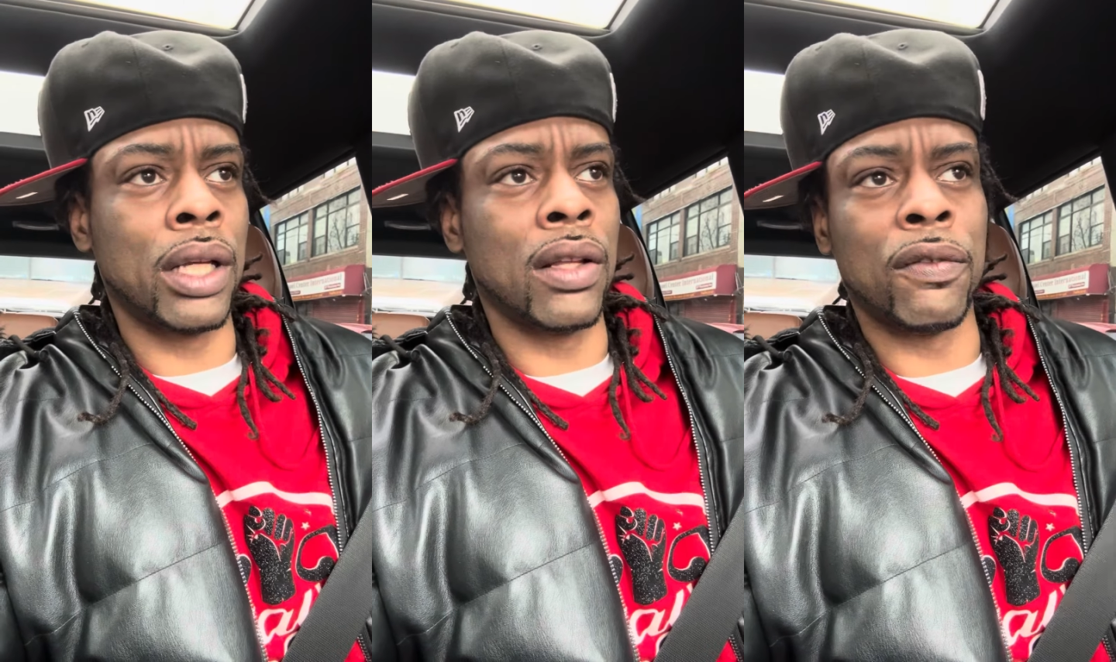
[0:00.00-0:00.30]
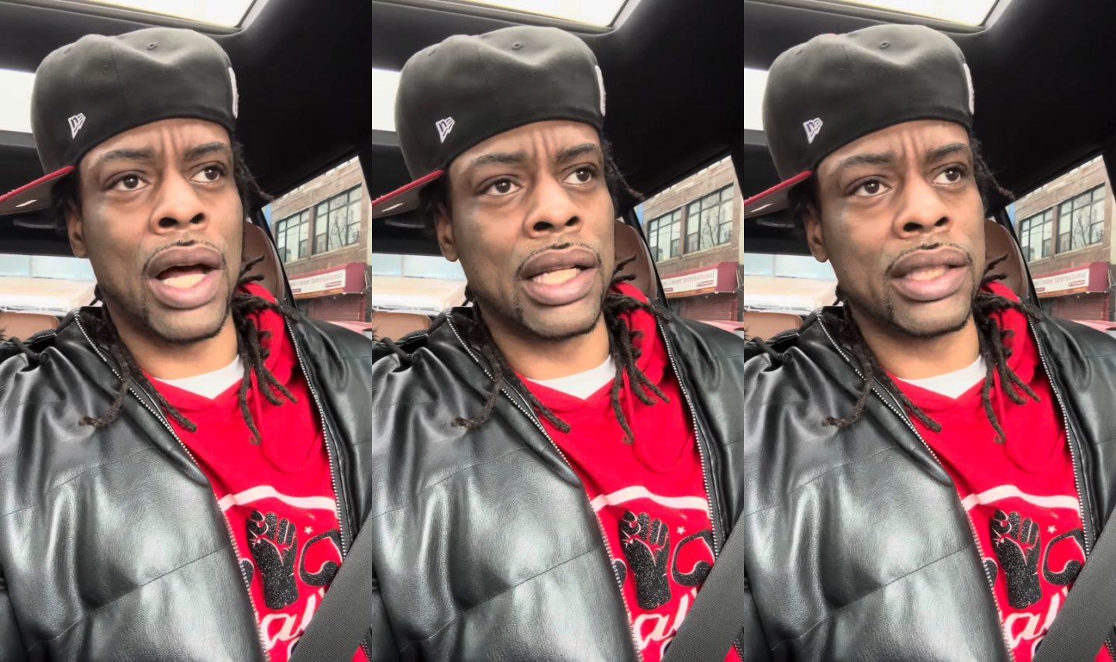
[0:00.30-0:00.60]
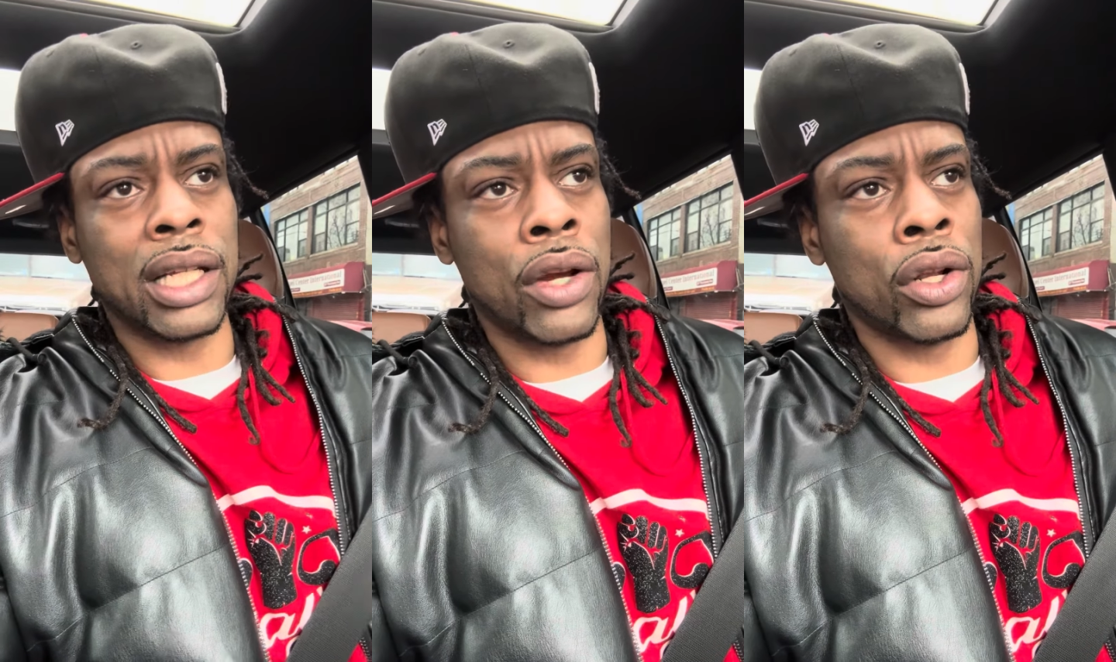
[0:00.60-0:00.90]
either
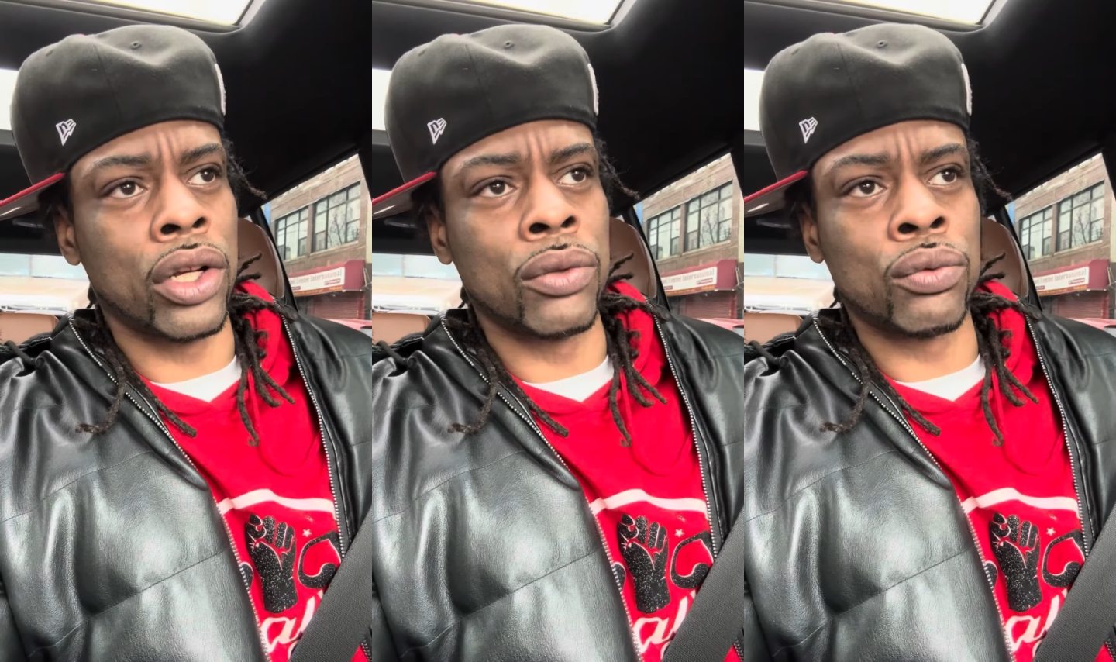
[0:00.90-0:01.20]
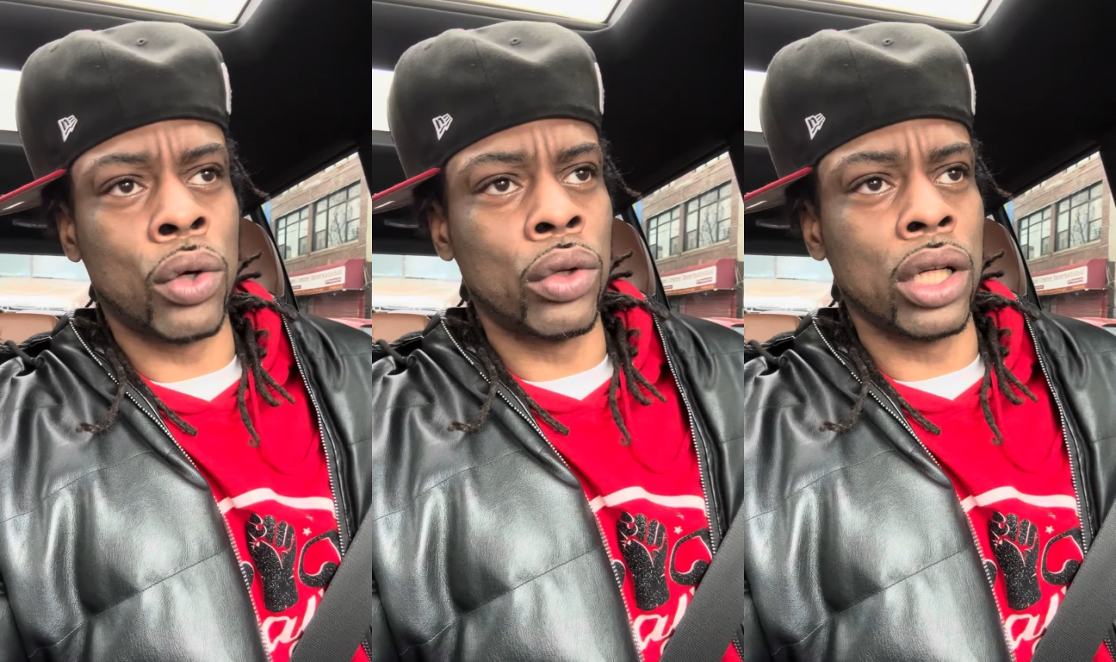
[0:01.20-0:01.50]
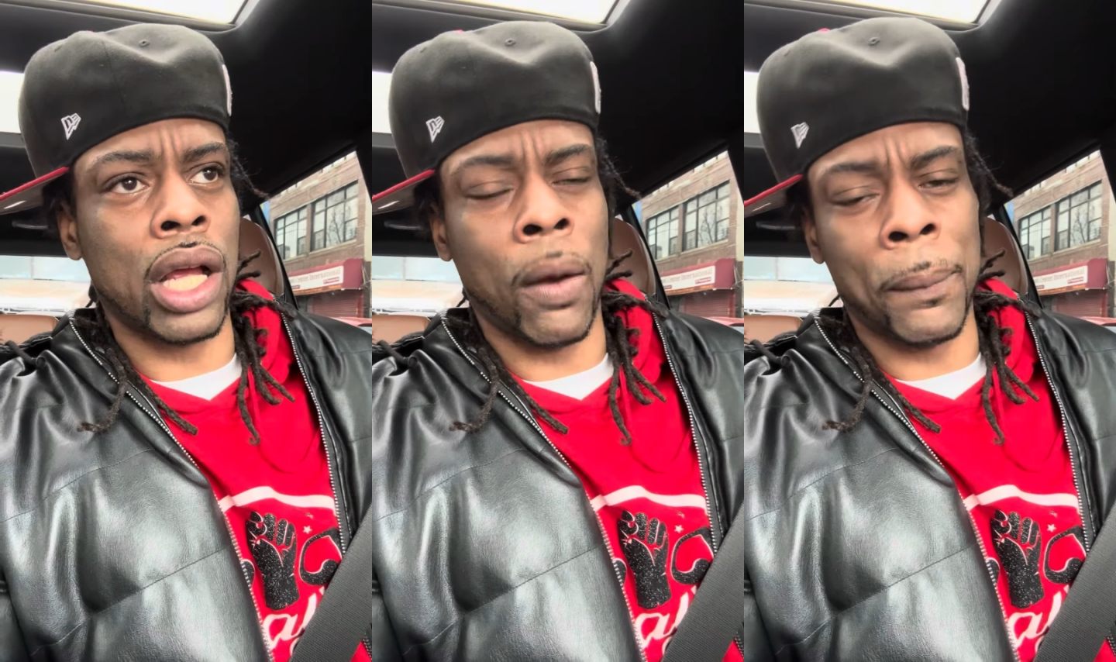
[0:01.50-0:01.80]
volunteering or
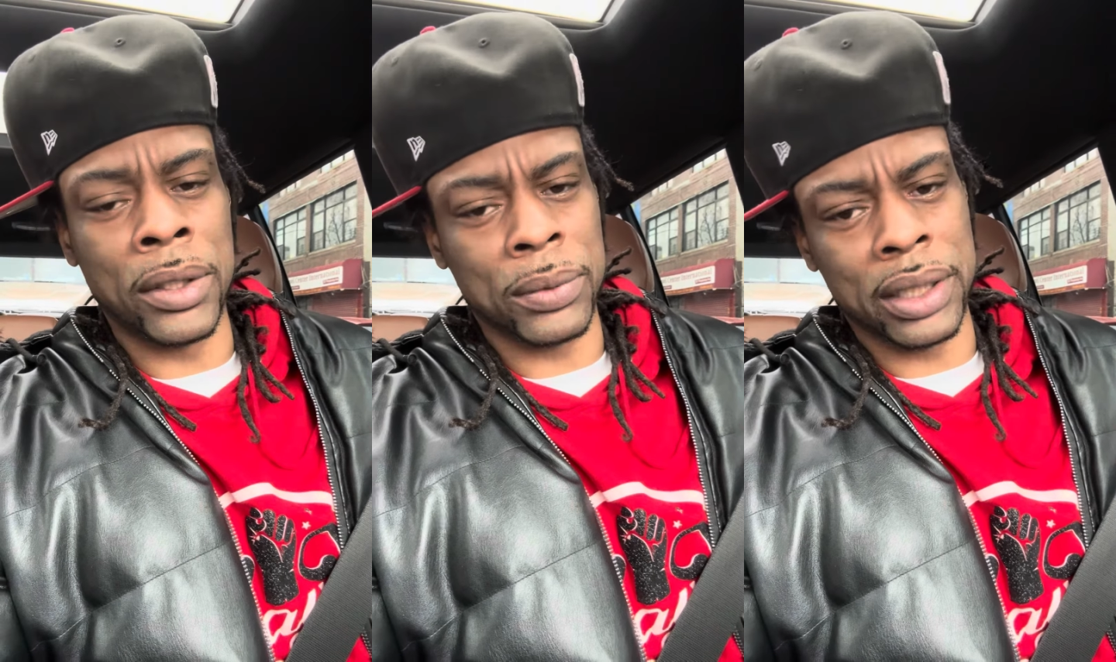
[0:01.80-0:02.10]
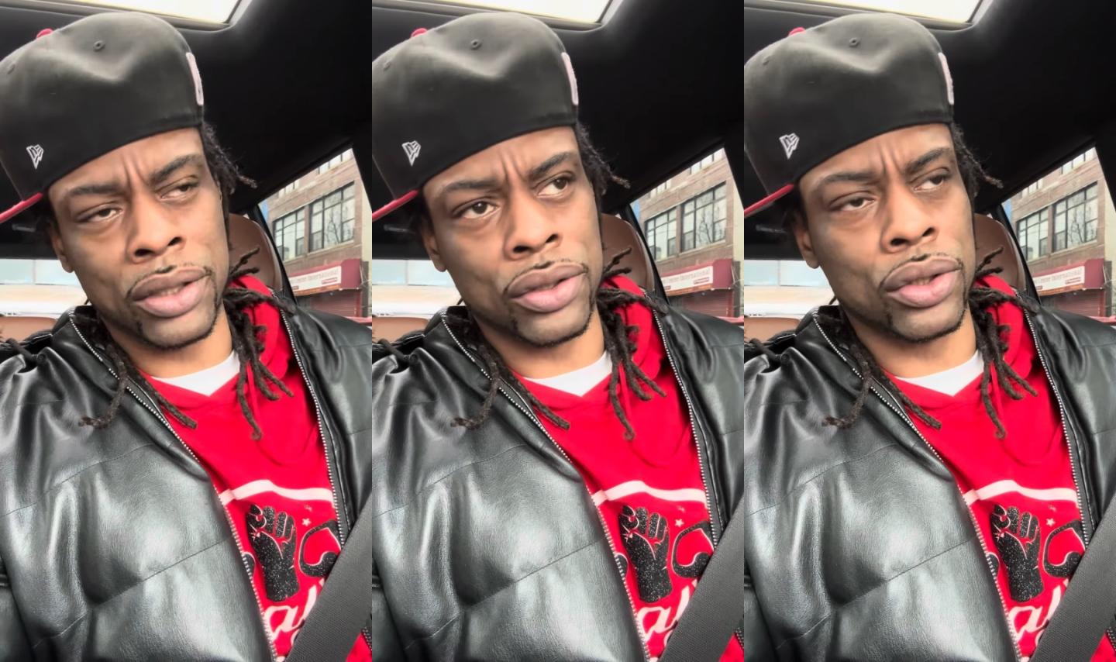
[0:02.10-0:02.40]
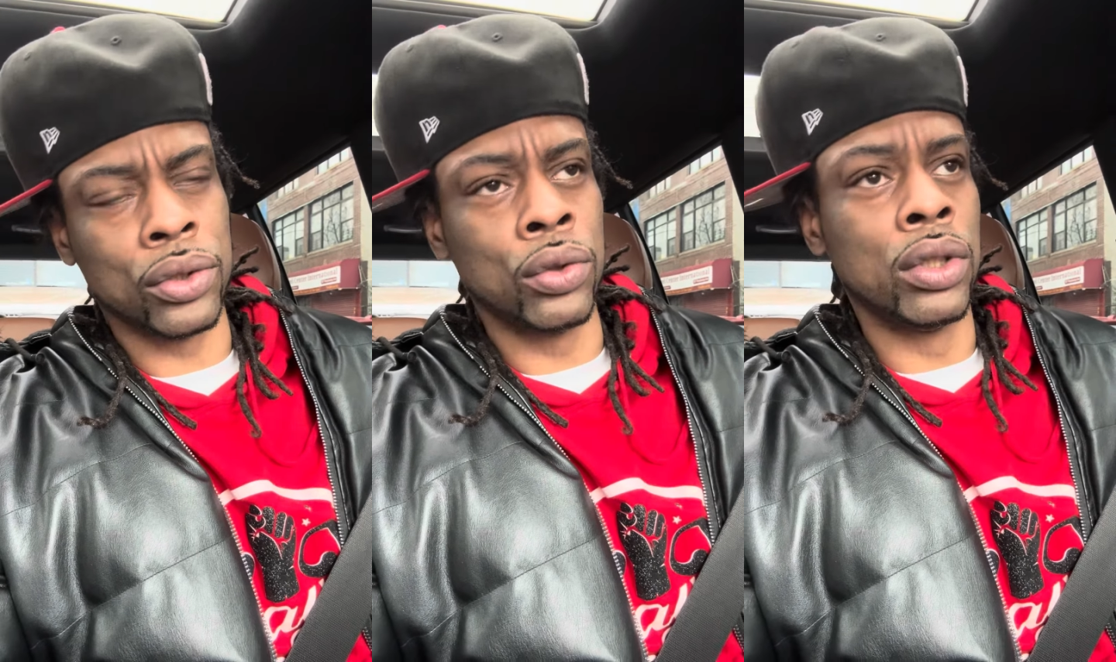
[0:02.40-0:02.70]
enrolling or helping us with the
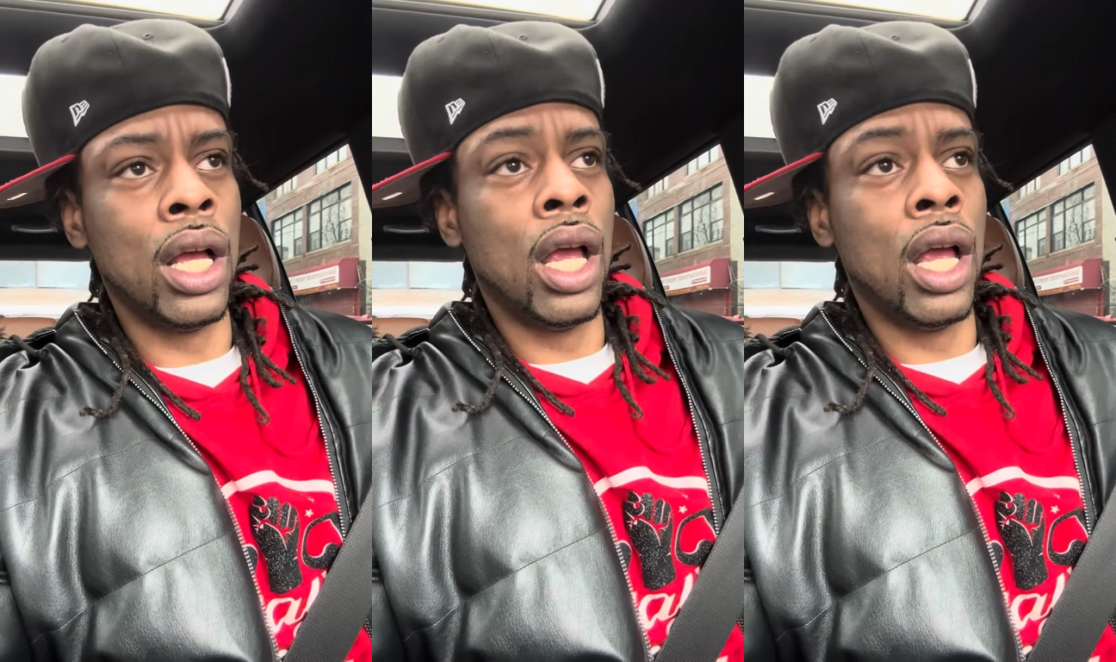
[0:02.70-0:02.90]
Institute.